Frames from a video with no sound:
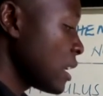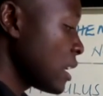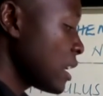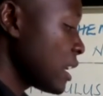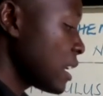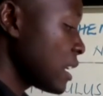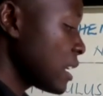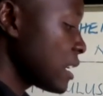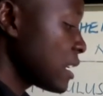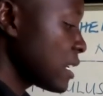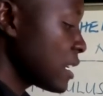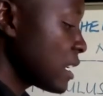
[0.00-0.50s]

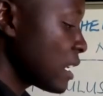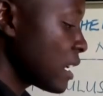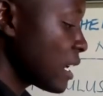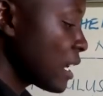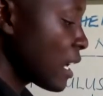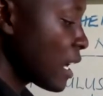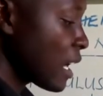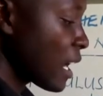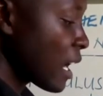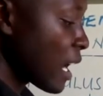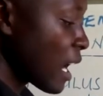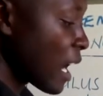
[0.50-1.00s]
and
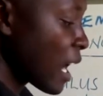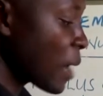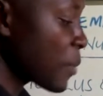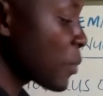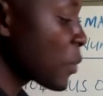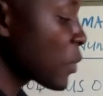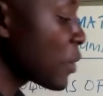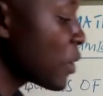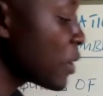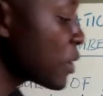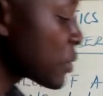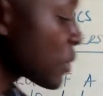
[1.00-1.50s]
I'm
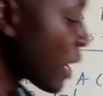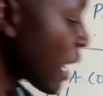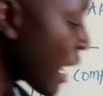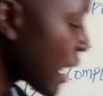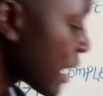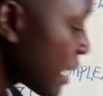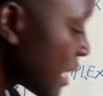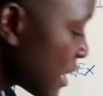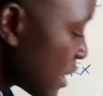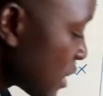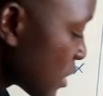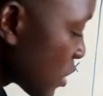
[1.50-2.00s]
going to
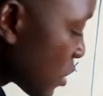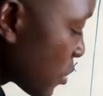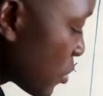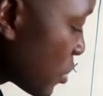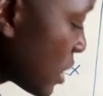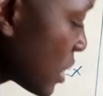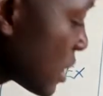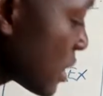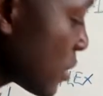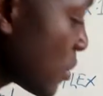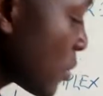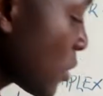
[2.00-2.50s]
add a little
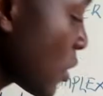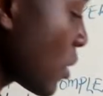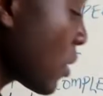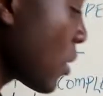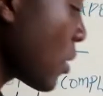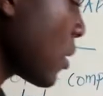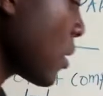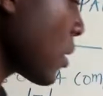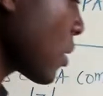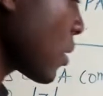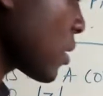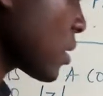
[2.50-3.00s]
bit
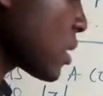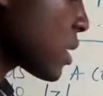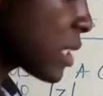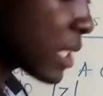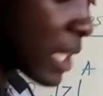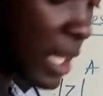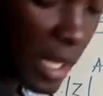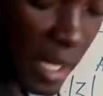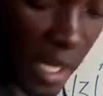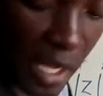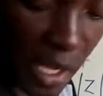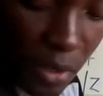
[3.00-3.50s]
more because
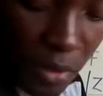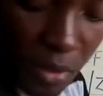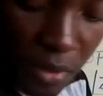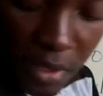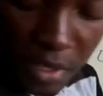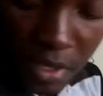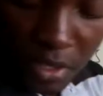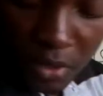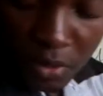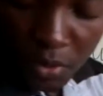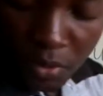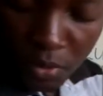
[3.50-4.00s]
here there are
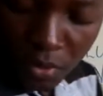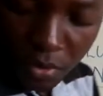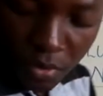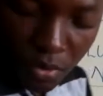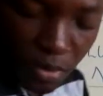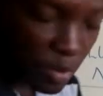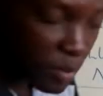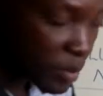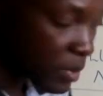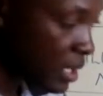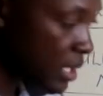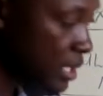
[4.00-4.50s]
only two
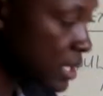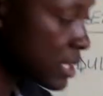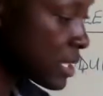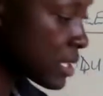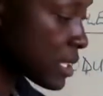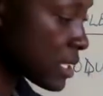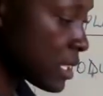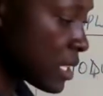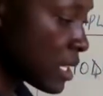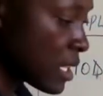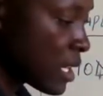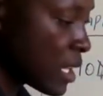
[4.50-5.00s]

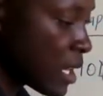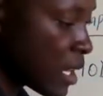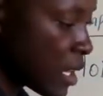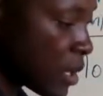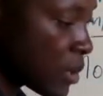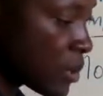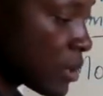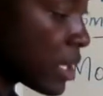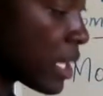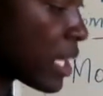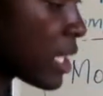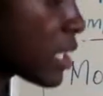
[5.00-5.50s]
Romans.
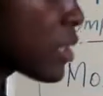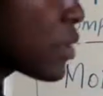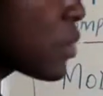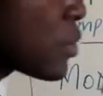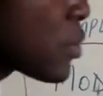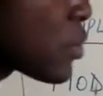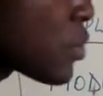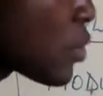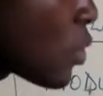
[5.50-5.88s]
I'd like you to